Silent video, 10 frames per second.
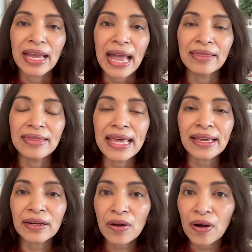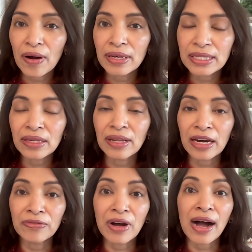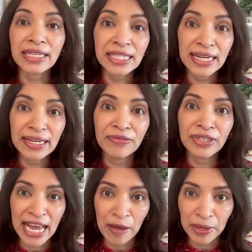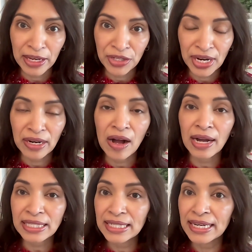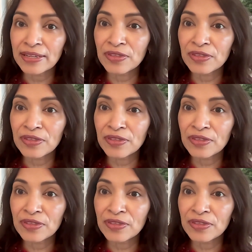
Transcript: and they can cause a lot of oxidative damage and oxidative